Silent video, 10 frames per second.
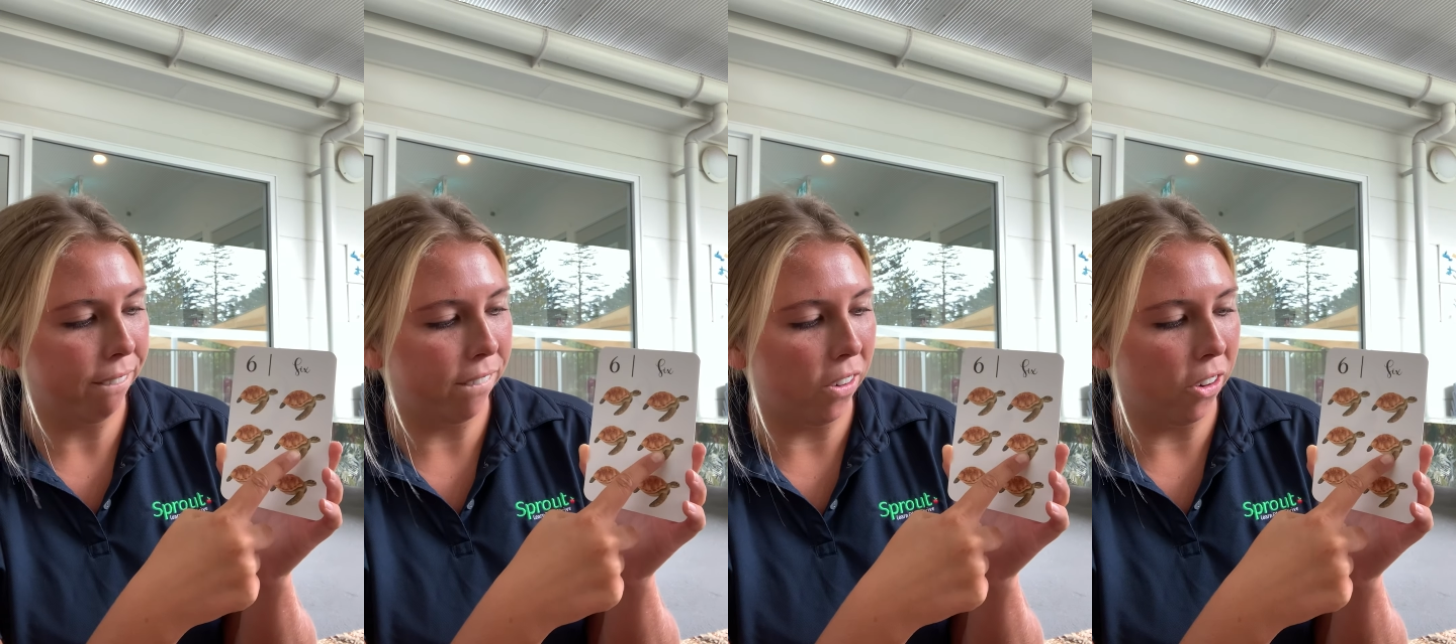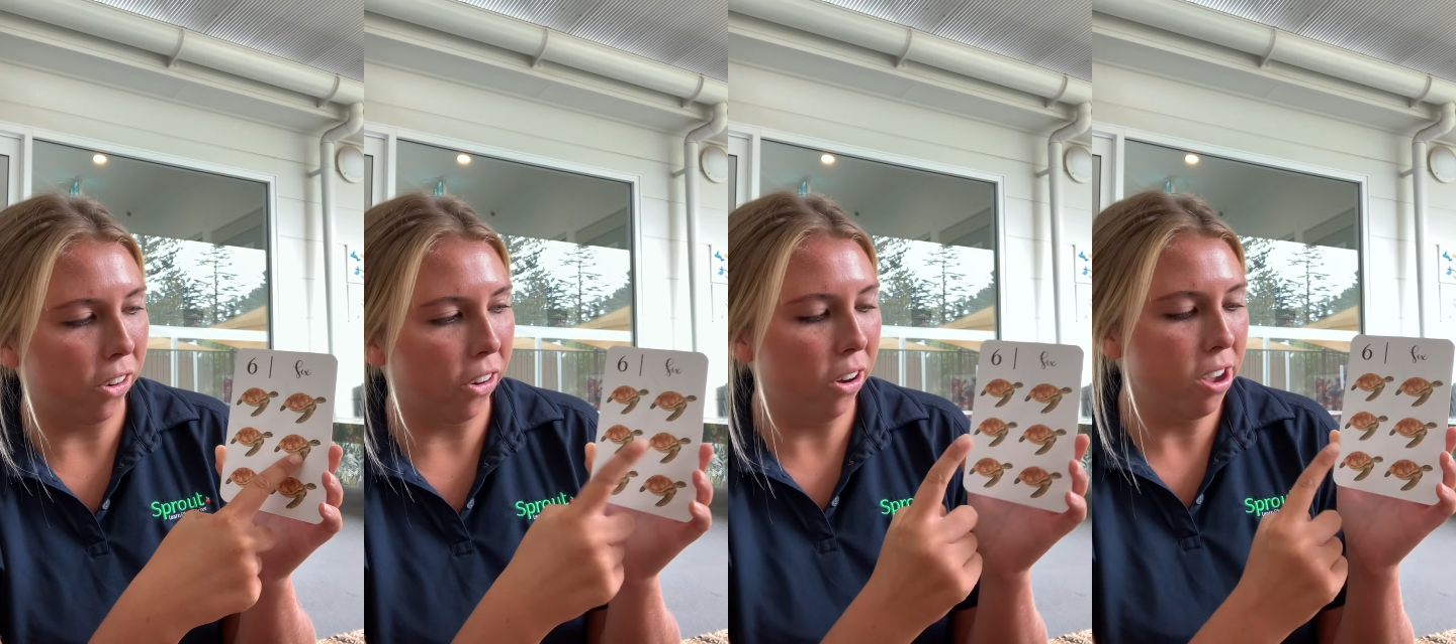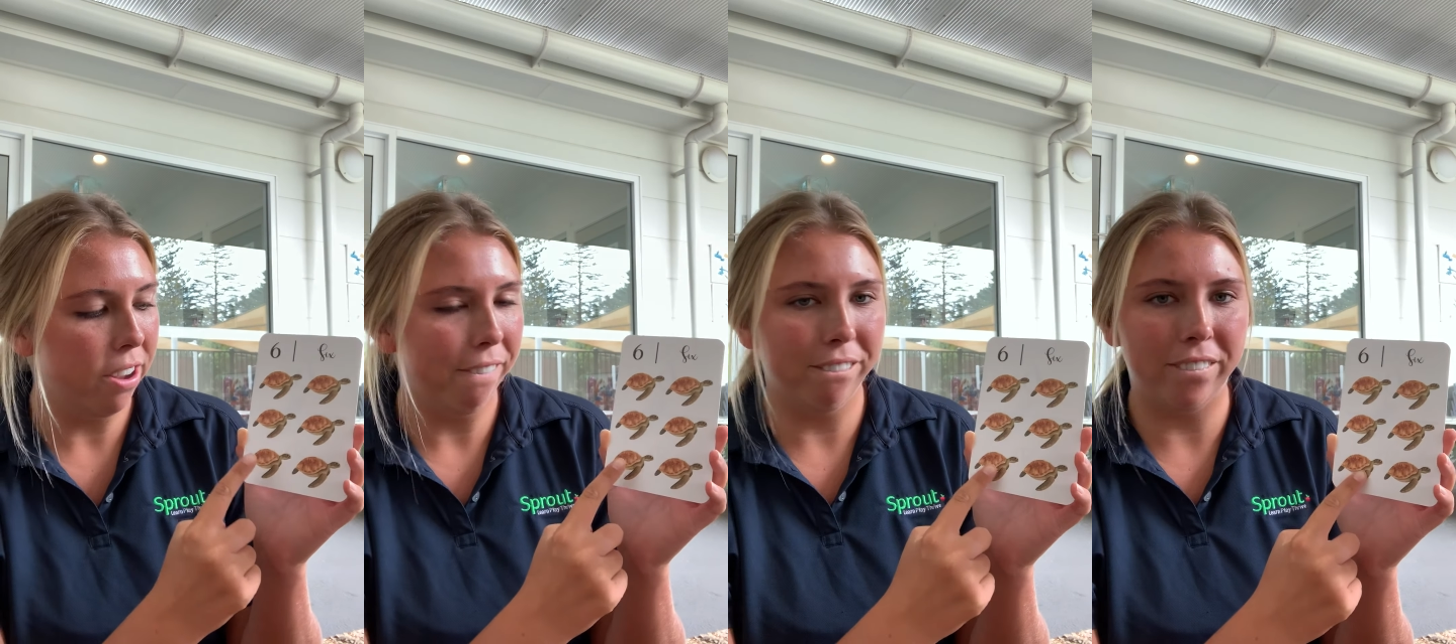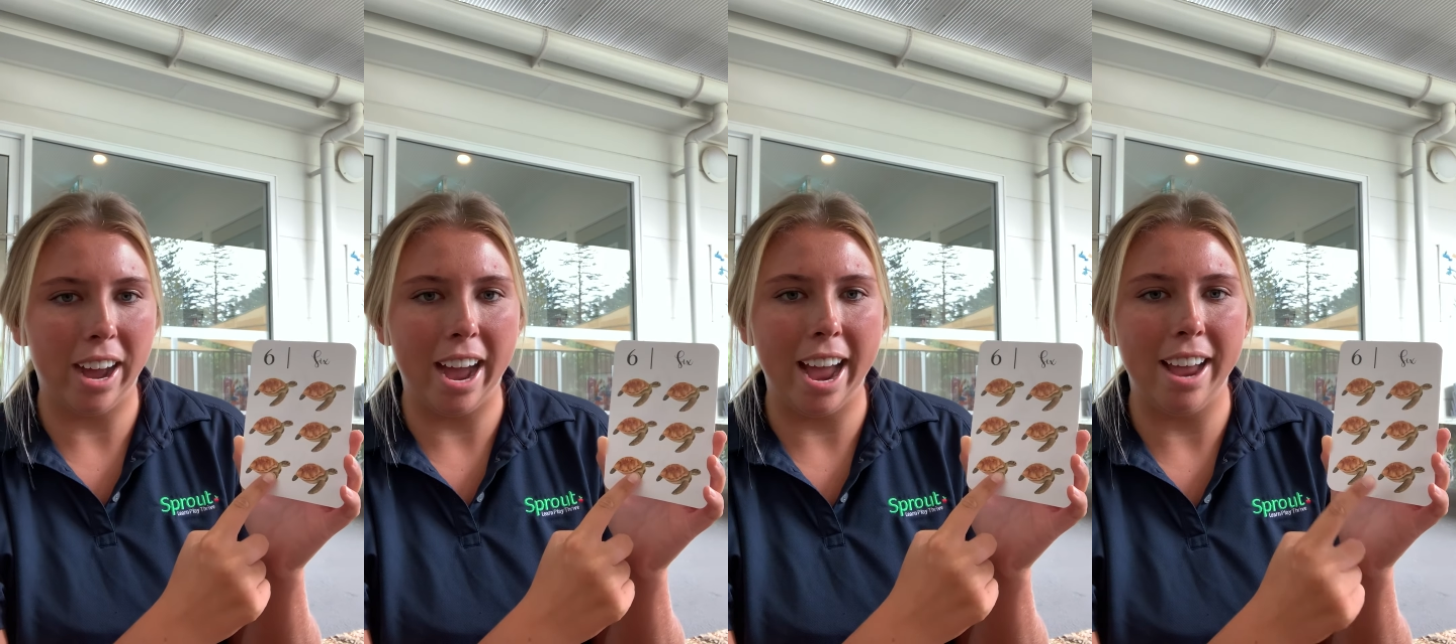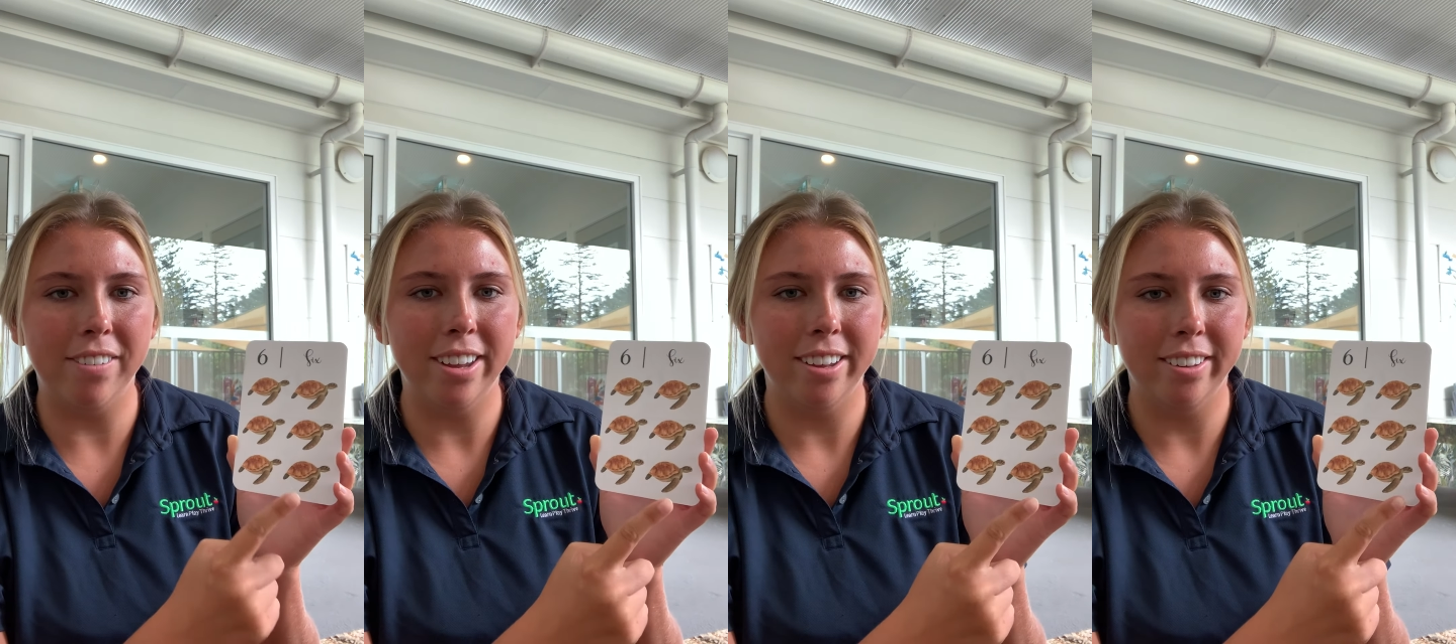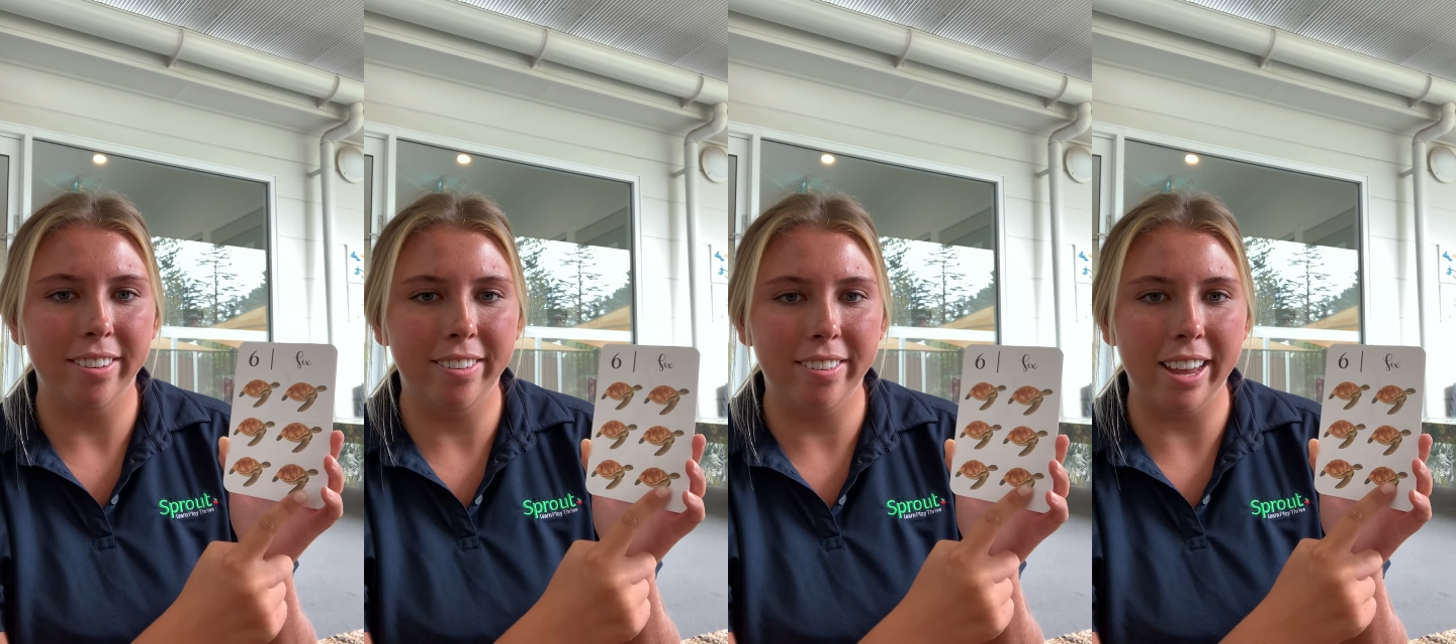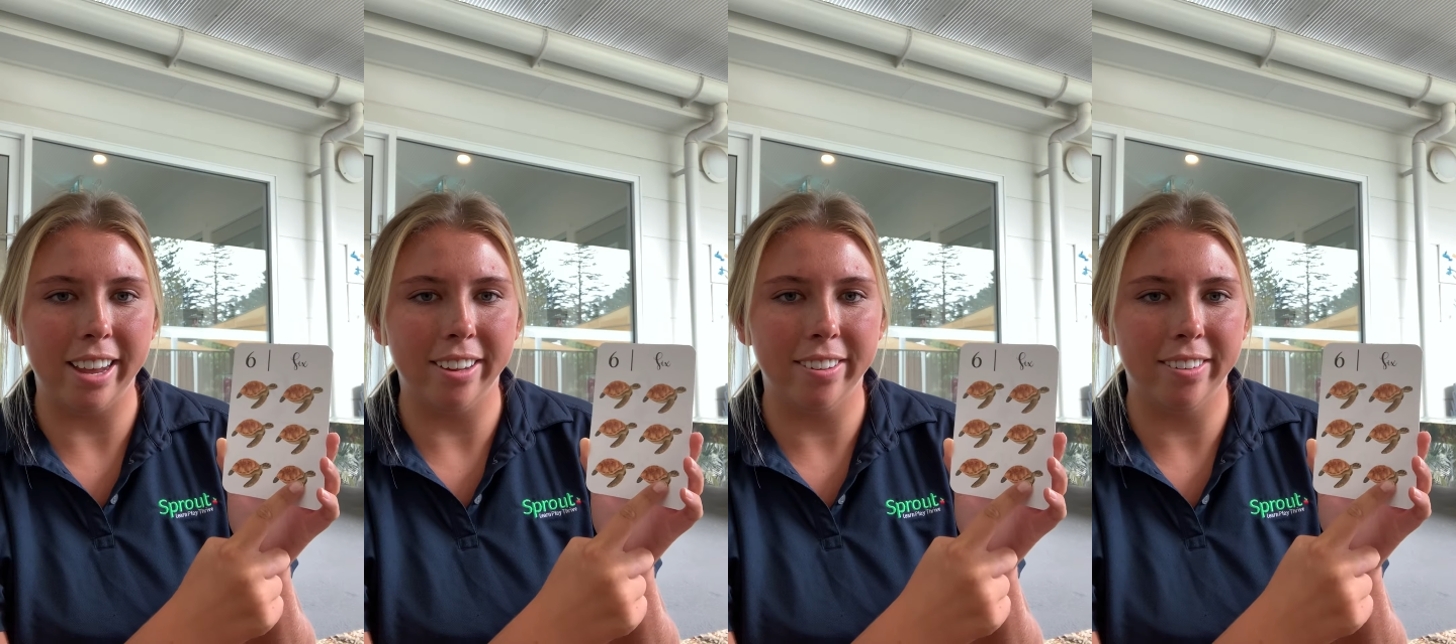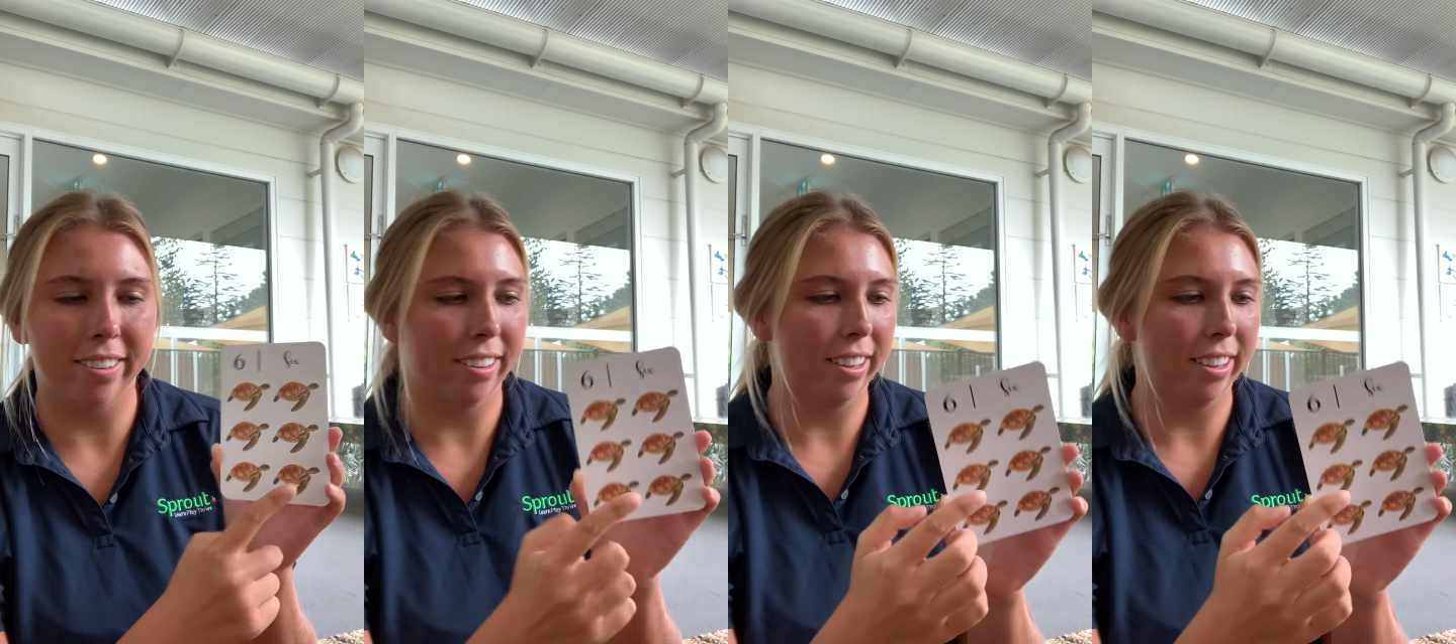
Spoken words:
4, 5, 6.